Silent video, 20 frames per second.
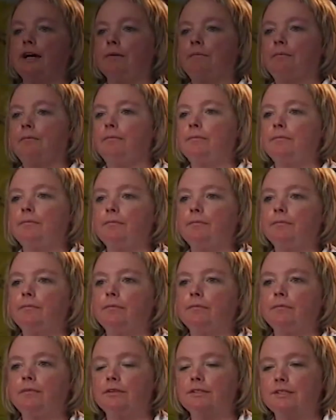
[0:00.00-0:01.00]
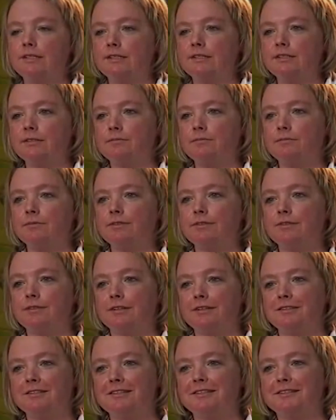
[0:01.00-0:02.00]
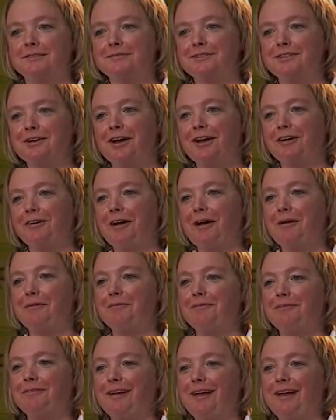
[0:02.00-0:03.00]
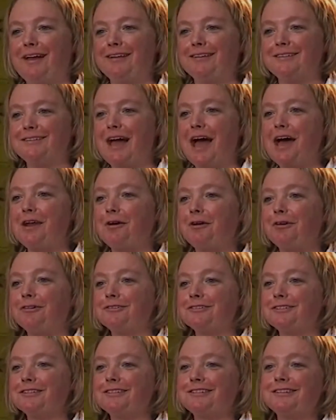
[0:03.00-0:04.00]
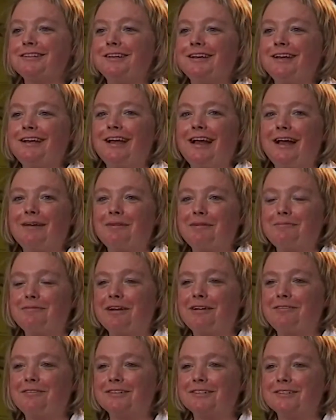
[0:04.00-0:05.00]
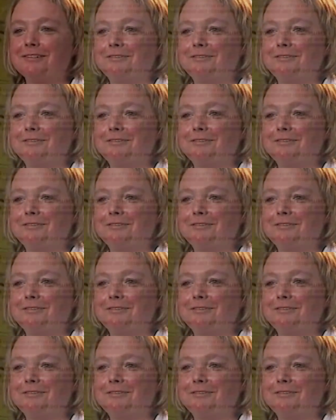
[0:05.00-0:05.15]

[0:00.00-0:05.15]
a systems diagram as adults at my previous